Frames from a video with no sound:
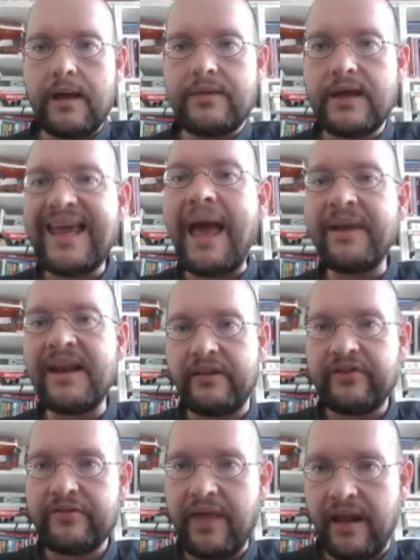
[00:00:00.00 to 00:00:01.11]

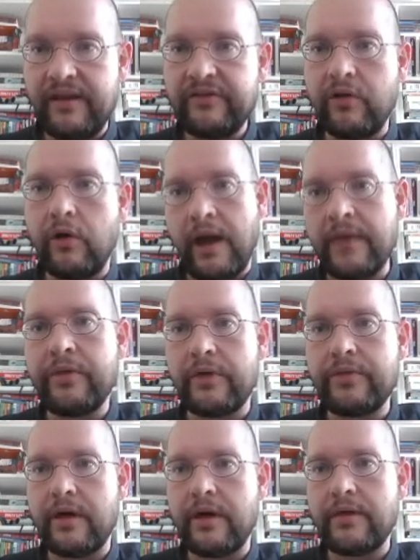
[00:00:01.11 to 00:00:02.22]
cabinet, that is, and
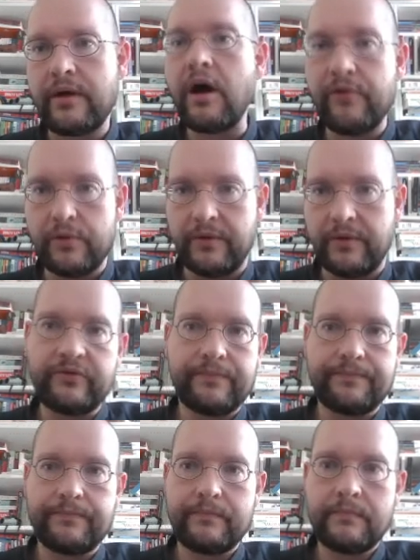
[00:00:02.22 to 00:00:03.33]
the government,
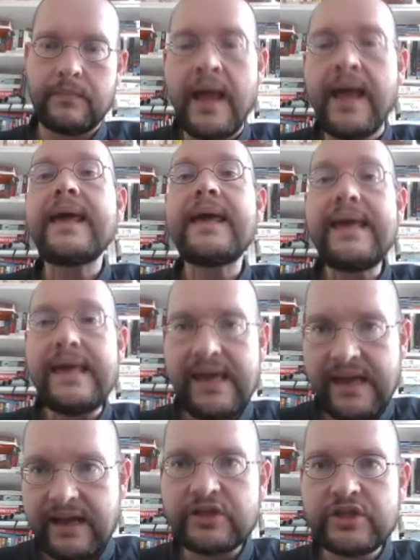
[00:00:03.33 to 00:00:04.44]

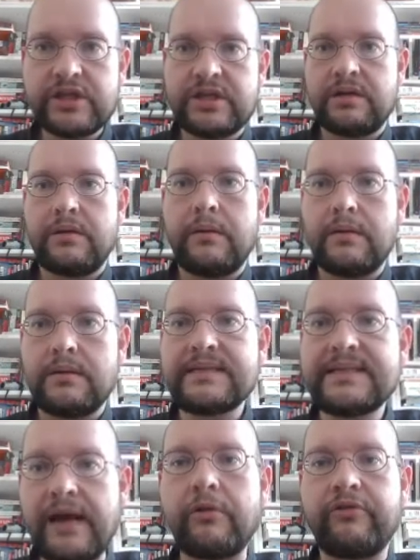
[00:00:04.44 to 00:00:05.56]
each
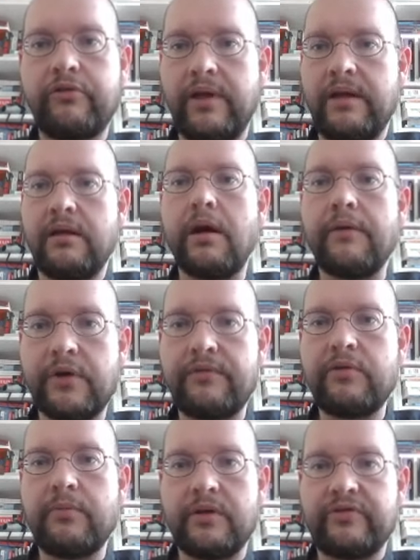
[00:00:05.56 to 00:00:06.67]
secretary of
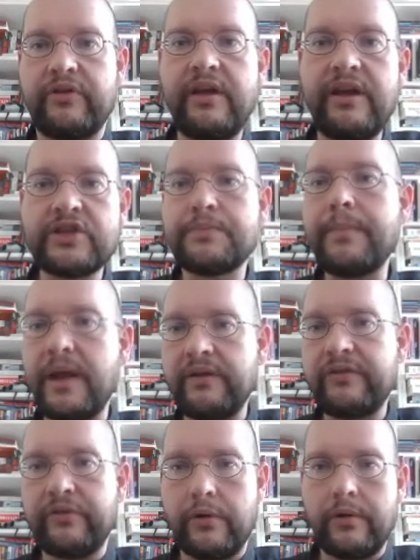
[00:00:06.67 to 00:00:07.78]
government, each
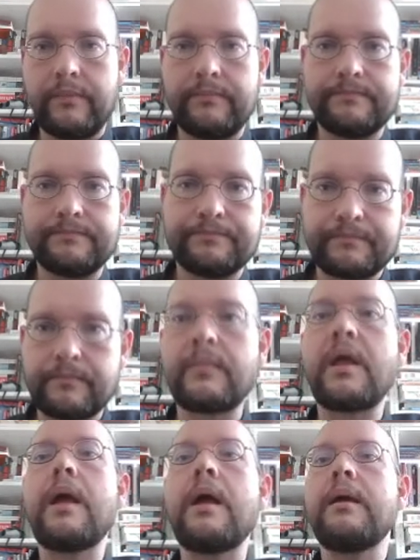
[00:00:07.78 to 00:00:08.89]
minister,
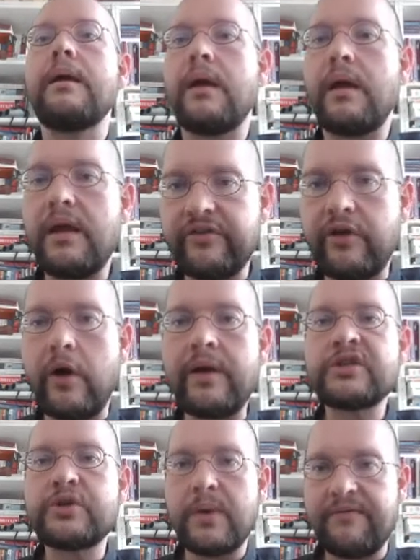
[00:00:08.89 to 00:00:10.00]
is going
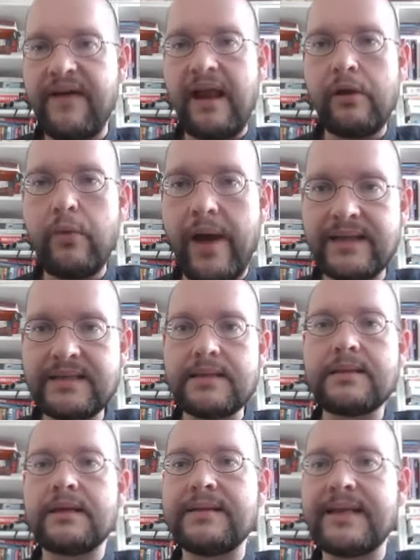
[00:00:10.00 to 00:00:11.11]
to evaluate
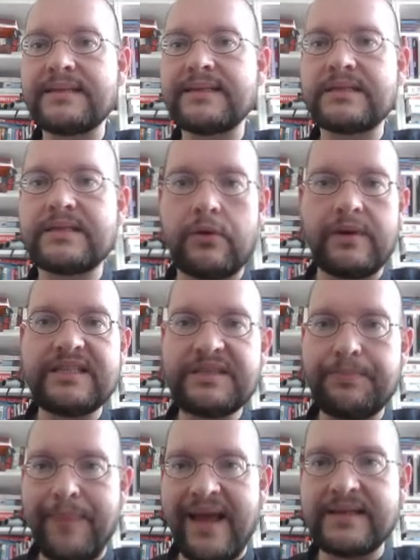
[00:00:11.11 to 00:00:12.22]
the necessary
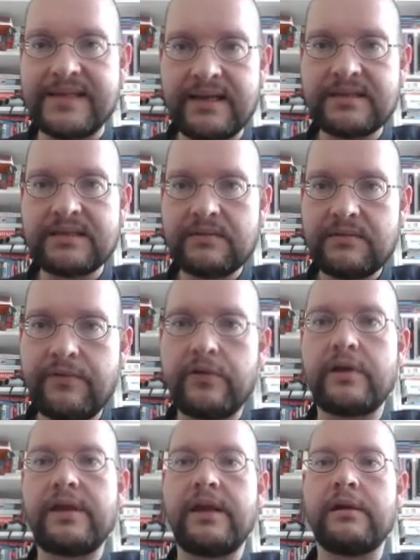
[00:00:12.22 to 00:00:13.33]
spendings for
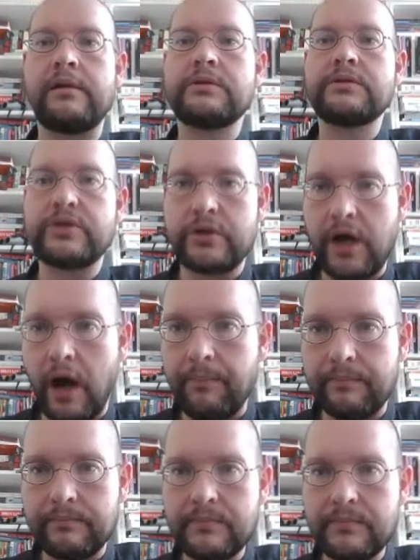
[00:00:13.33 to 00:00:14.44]
the year to
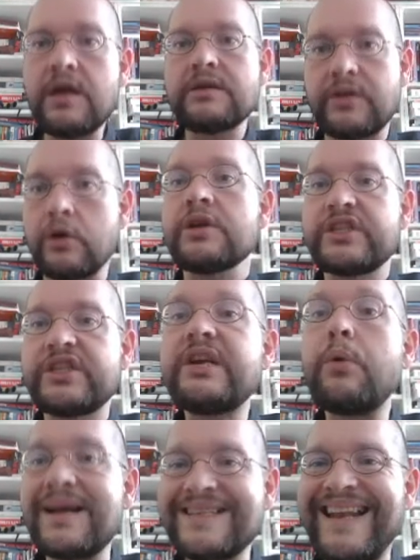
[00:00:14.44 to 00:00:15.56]
come. So she
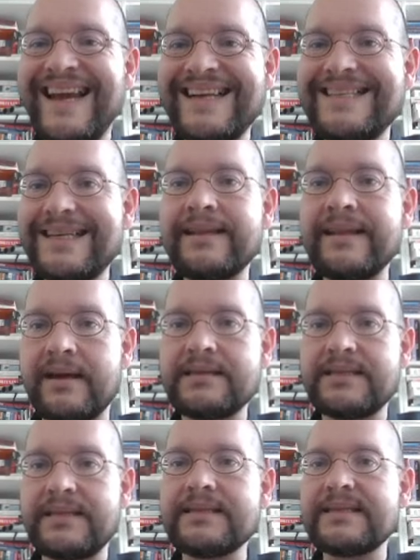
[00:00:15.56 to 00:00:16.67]
was elected in
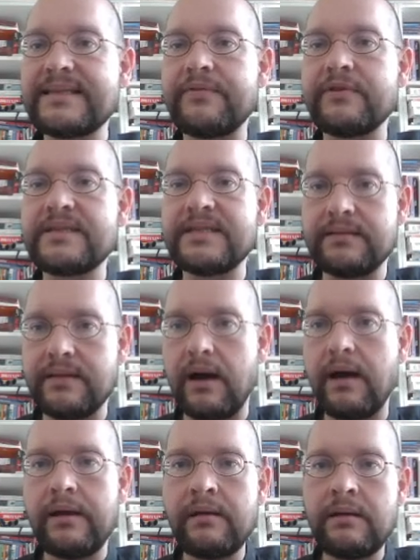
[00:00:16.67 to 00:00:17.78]

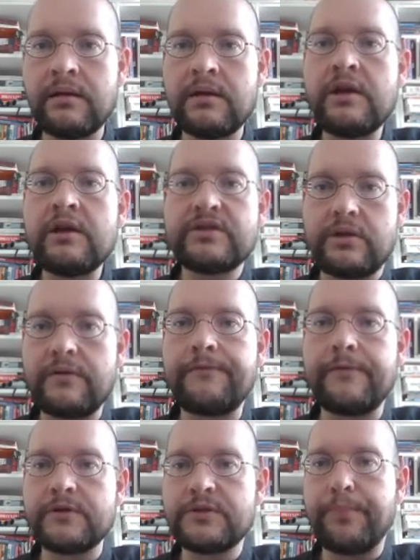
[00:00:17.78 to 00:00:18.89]
1979, so the
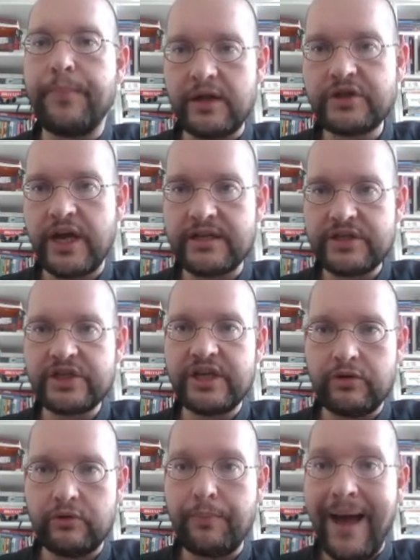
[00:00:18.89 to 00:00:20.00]
first budget she
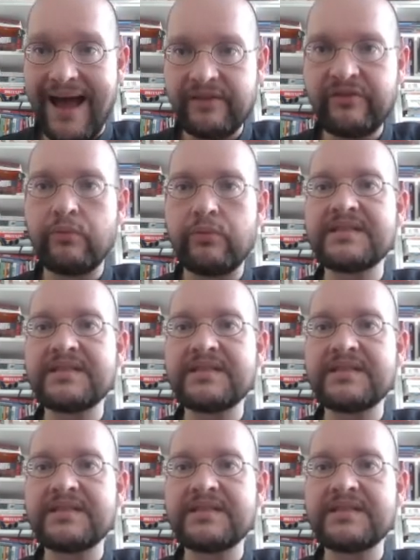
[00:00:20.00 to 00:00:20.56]
could pass was